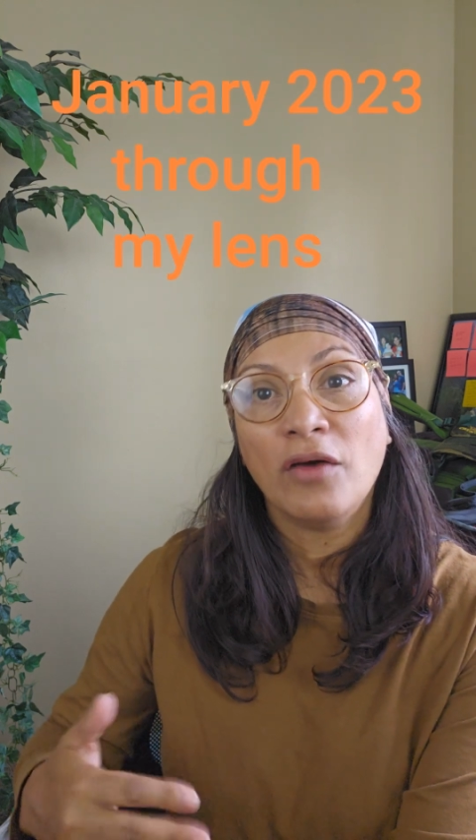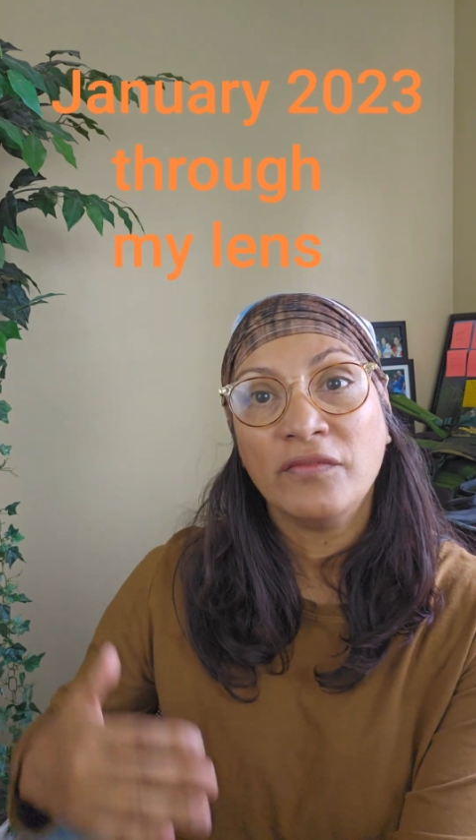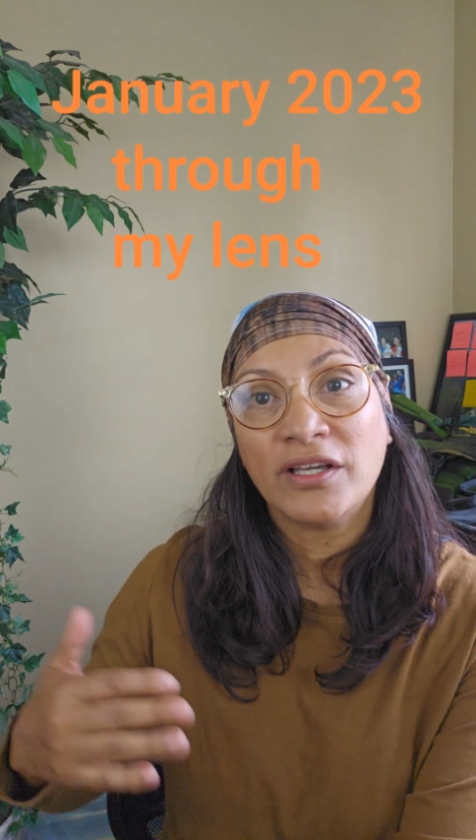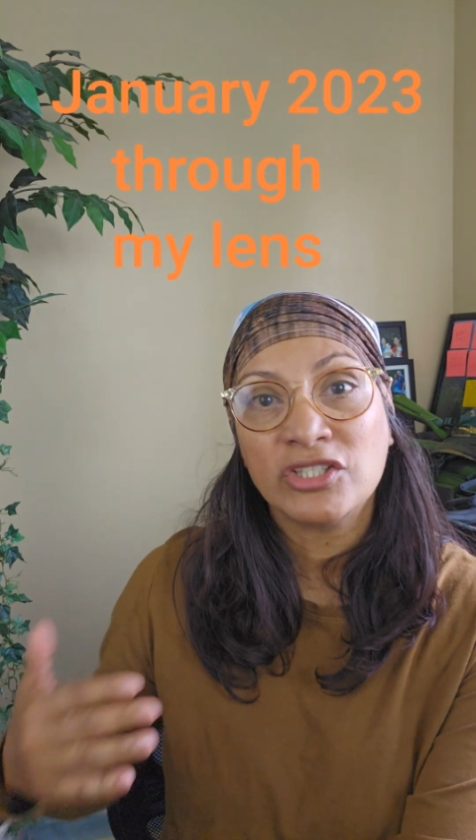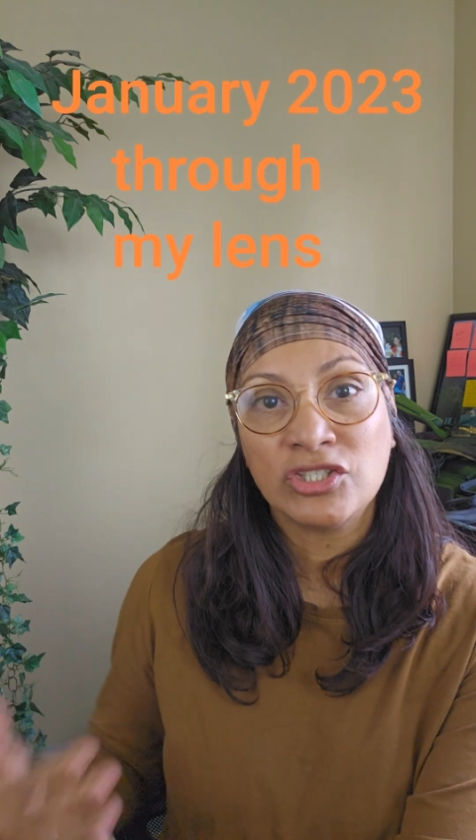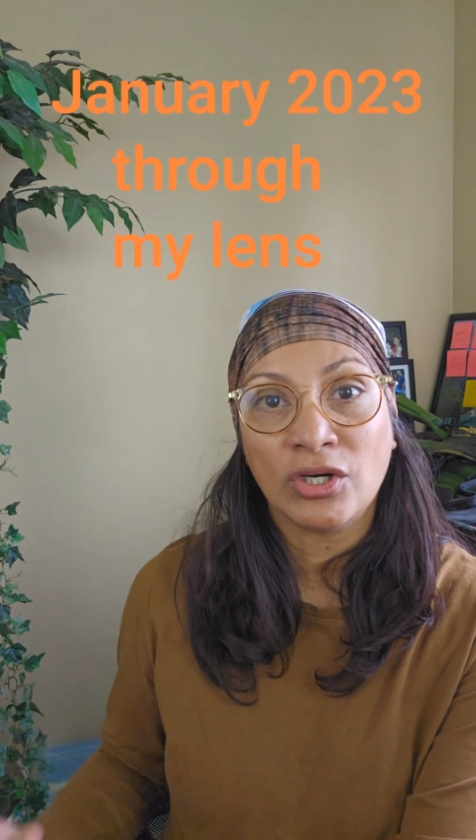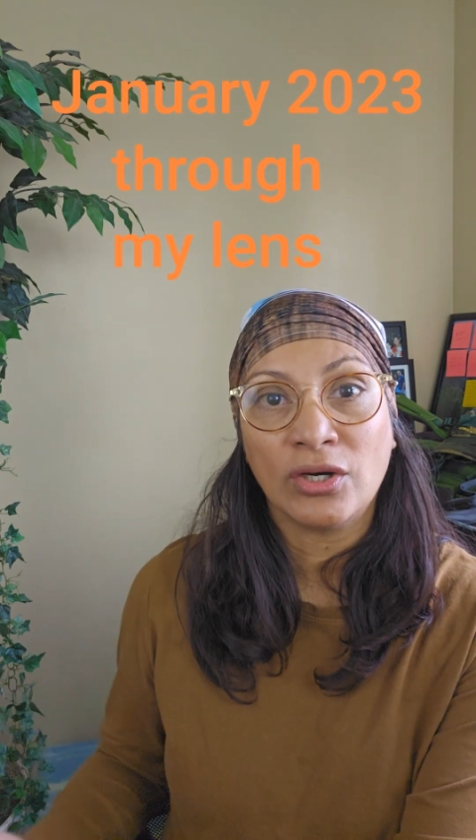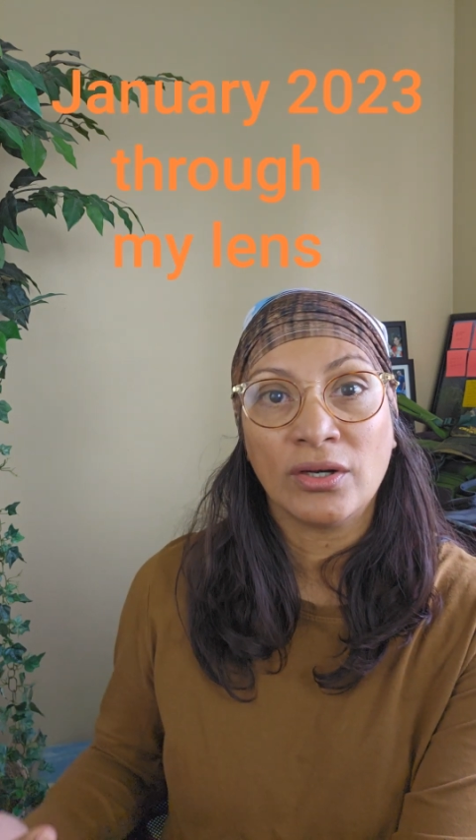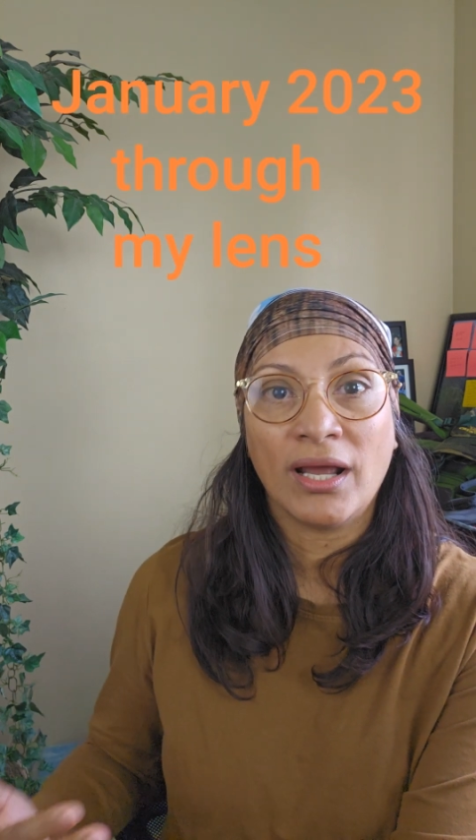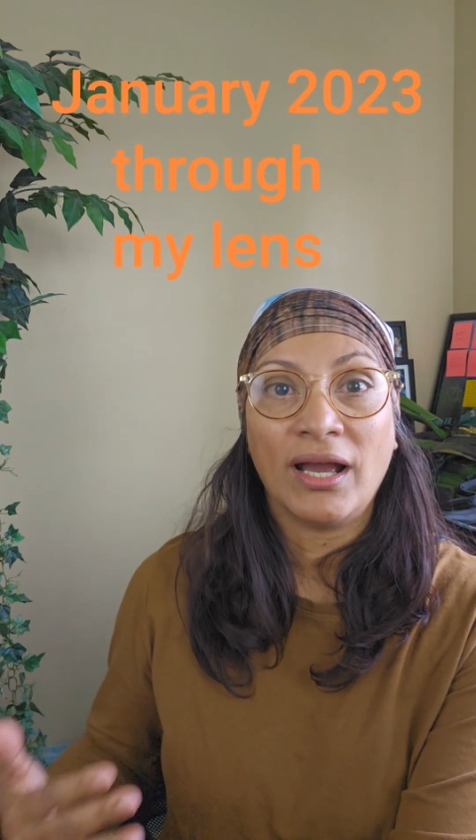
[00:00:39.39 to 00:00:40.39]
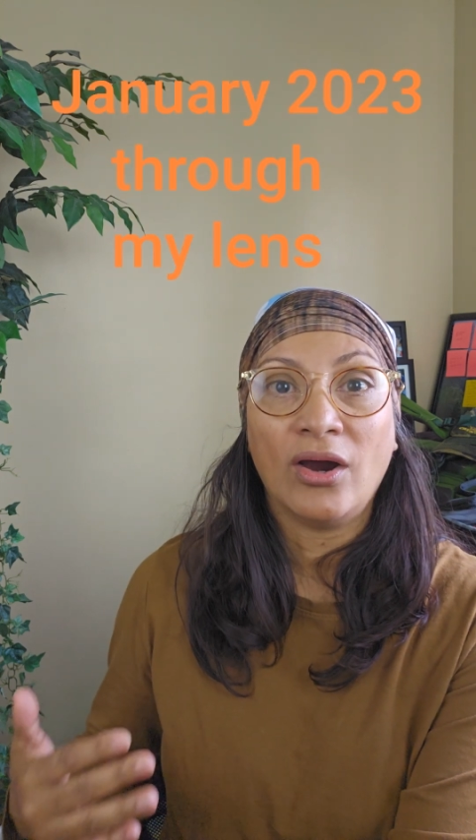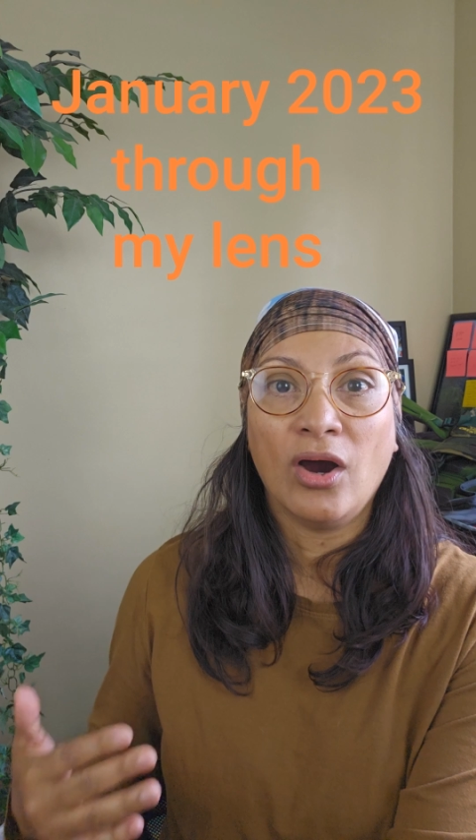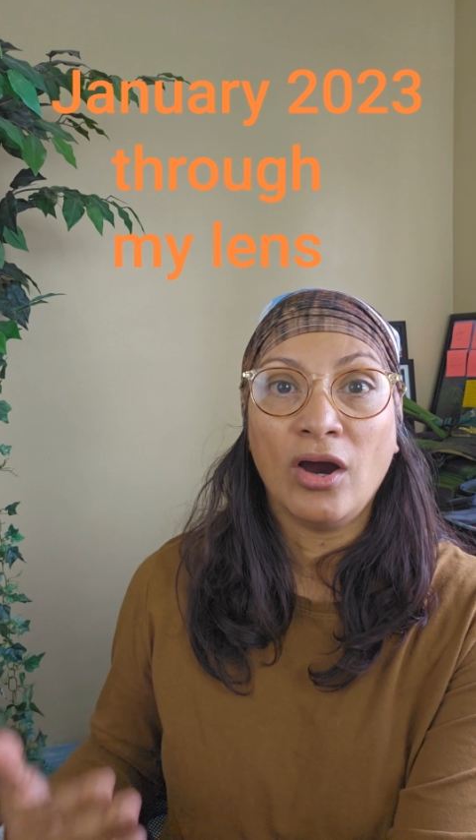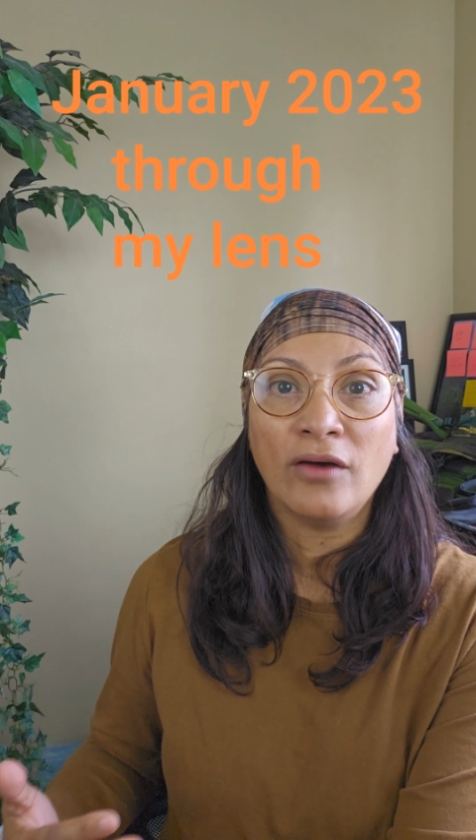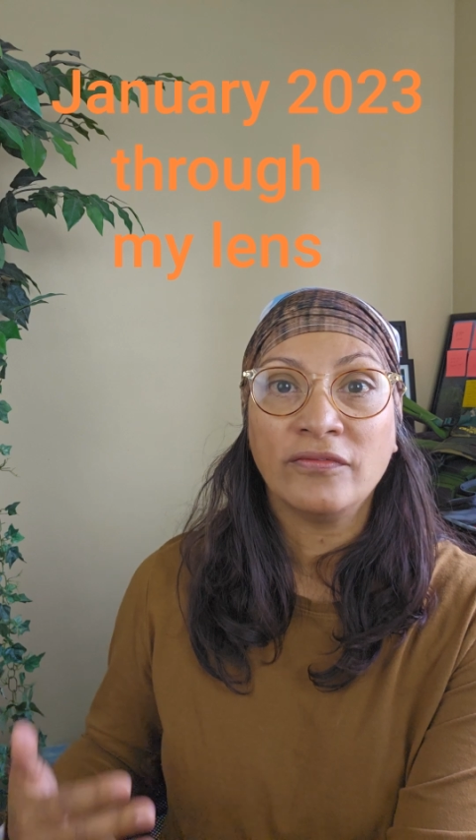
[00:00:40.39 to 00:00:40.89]
of the shore
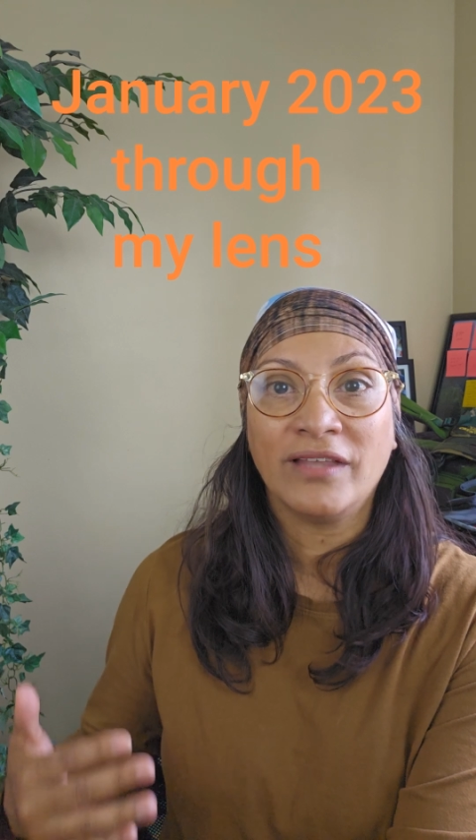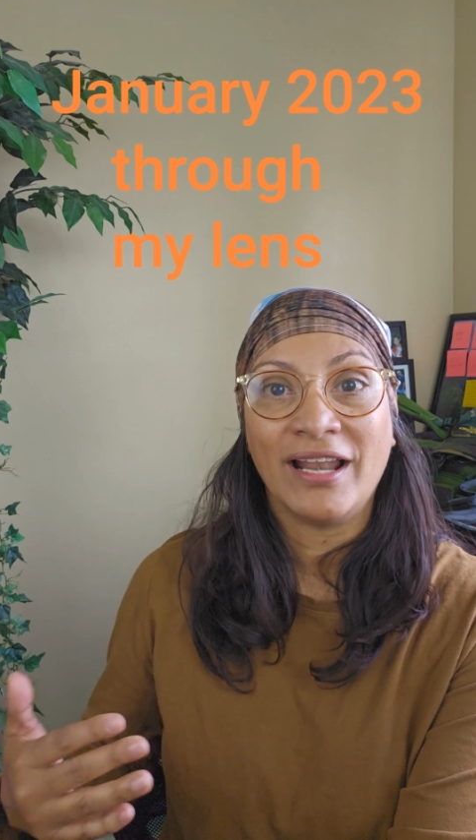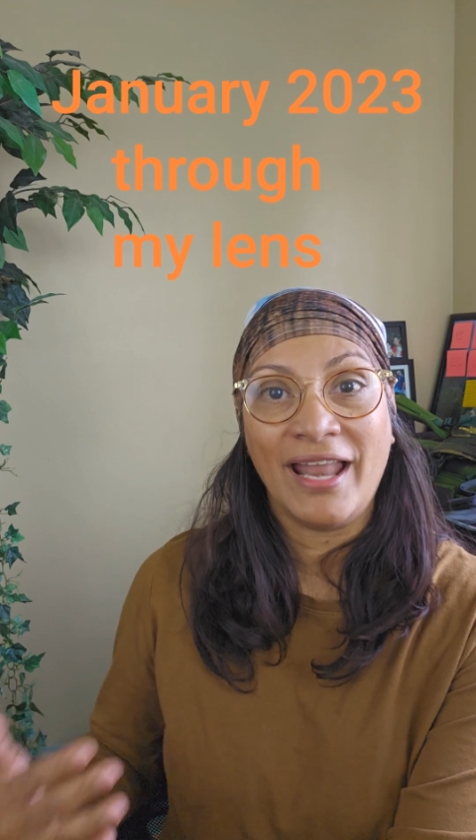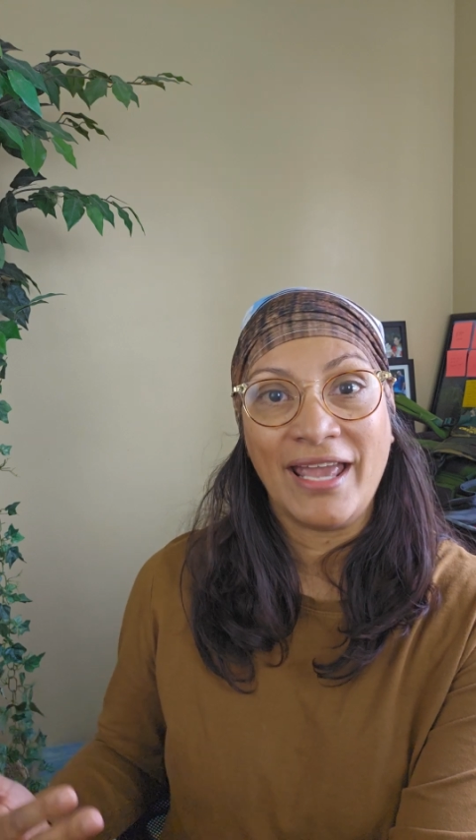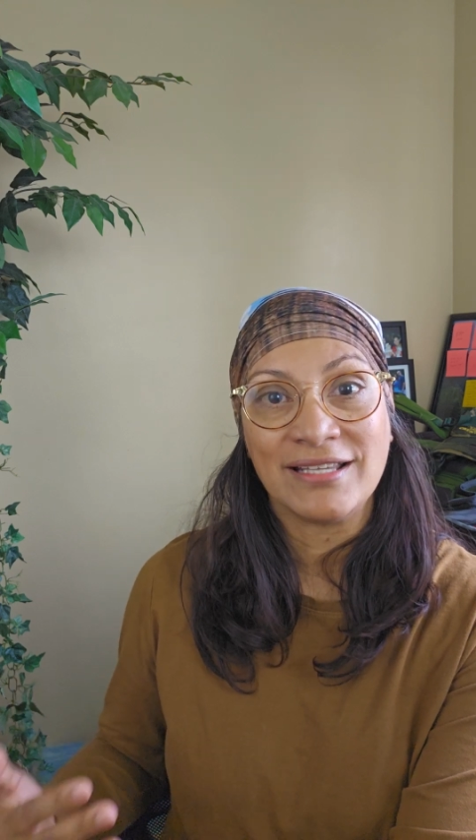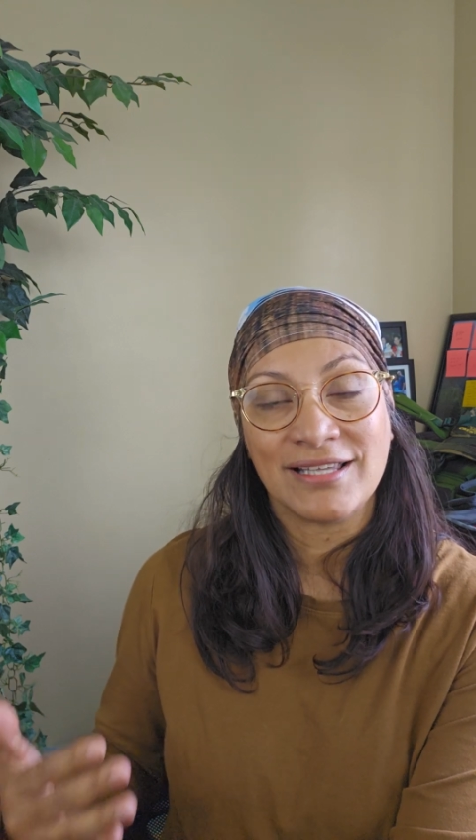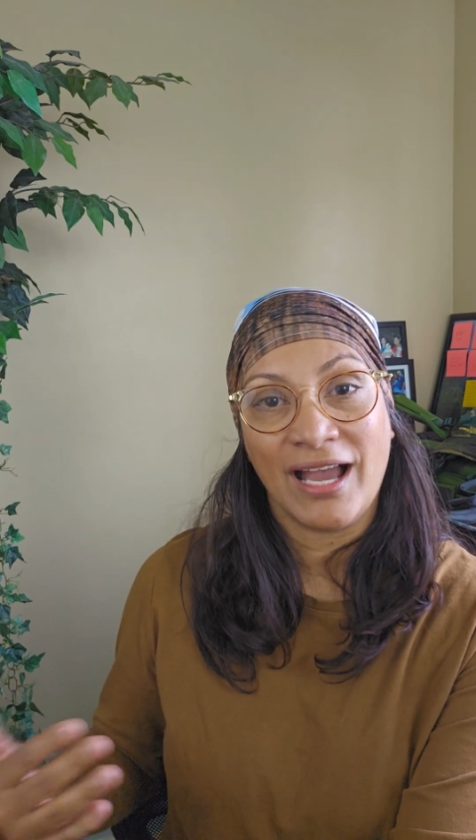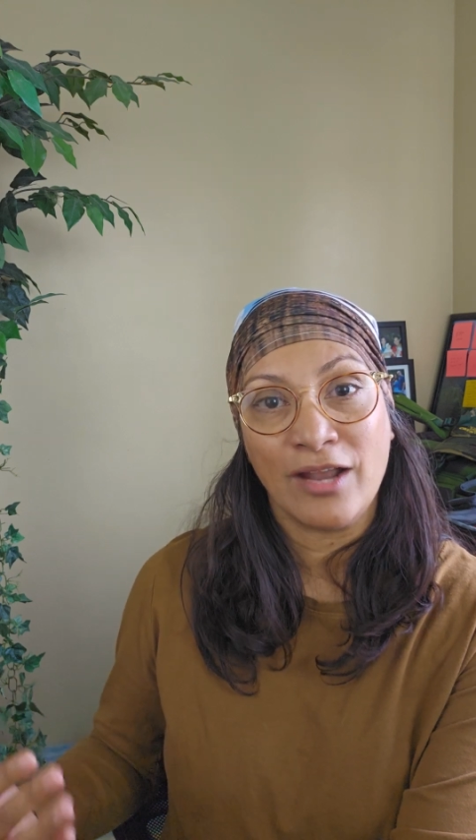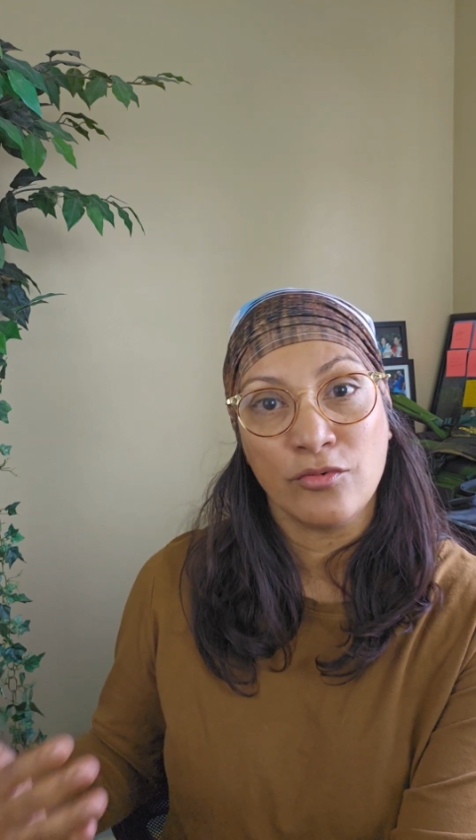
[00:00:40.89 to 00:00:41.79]
of the lakes